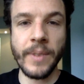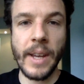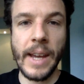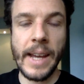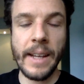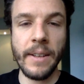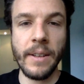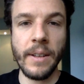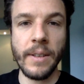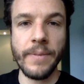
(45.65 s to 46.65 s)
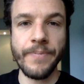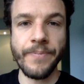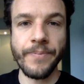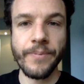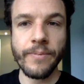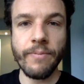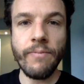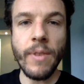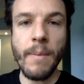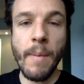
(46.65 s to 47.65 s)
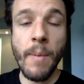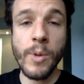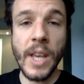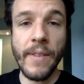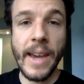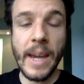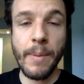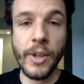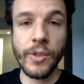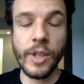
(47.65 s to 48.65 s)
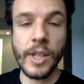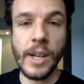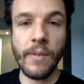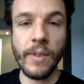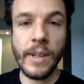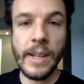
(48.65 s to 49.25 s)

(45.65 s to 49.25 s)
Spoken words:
And my mum was having acupuncture at the time,